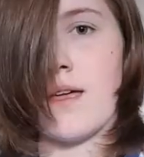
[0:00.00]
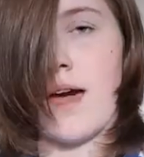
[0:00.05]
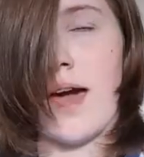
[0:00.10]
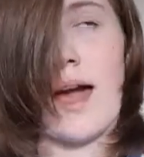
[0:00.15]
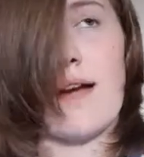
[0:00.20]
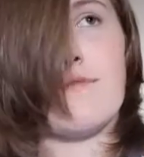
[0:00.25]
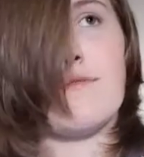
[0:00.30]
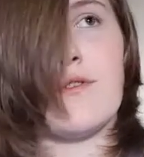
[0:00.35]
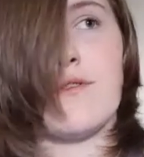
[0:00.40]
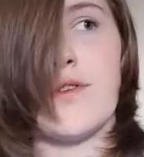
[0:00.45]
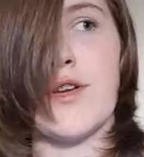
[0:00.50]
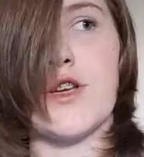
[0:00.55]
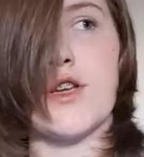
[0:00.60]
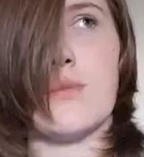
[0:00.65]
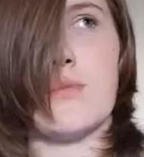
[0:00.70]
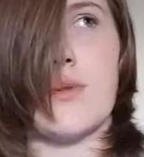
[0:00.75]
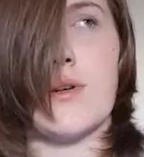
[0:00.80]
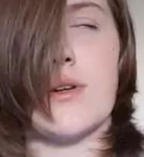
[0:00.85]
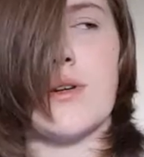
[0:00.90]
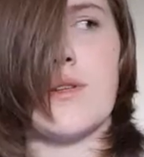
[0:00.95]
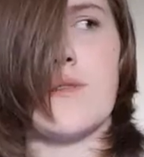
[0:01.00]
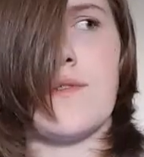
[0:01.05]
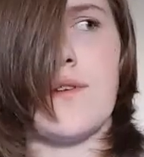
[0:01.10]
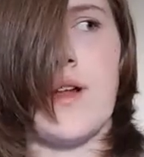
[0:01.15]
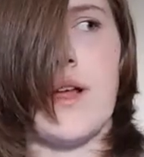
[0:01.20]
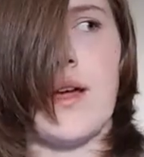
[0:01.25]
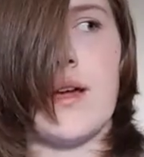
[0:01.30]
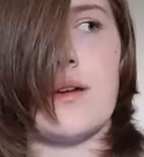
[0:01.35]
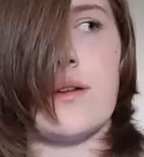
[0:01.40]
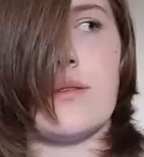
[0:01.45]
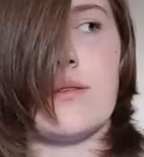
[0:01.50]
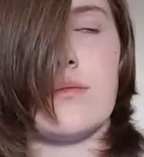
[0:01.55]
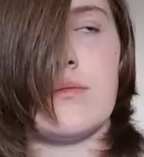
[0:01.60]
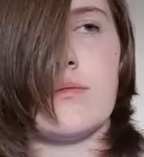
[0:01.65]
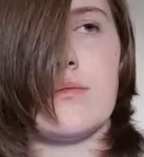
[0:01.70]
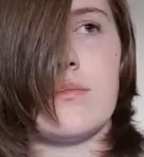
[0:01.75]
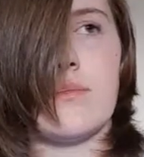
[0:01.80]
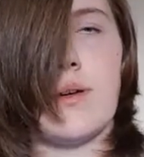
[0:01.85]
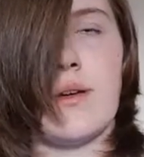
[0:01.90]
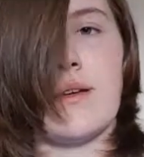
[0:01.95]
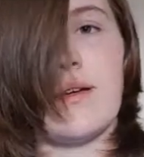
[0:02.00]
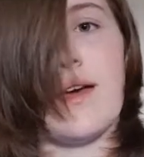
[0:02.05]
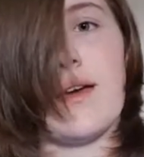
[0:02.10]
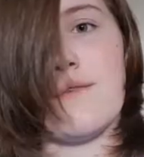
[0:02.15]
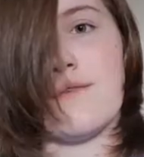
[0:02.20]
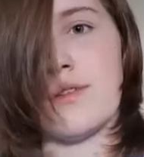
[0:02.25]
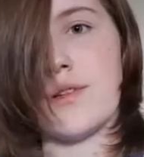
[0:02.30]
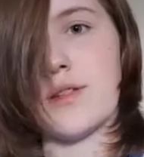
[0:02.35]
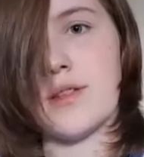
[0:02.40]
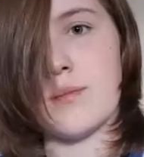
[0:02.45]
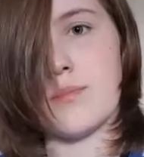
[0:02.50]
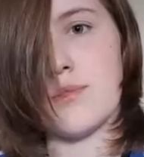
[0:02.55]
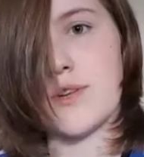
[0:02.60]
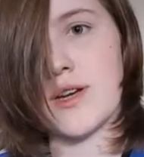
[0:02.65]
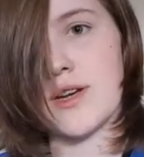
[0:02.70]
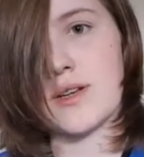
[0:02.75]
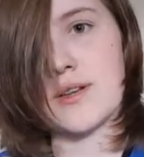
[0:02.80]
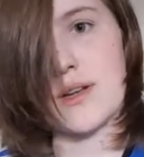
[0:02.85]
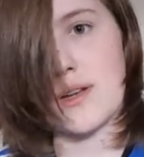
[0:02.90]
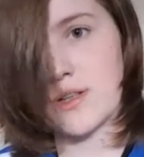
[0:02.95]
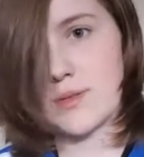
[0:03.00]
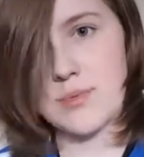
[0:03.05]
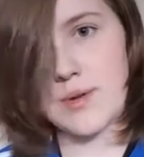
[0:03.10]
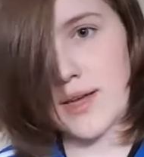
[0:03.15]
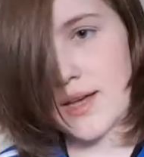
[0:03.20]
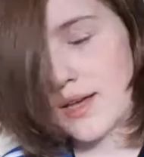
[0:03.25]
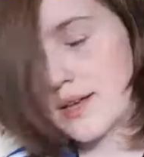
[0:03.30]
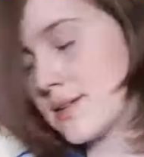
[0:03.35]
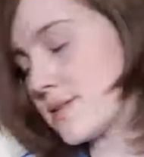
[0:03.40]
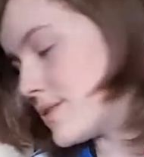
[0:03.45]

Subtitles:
I have revision books for like every subject, I swear.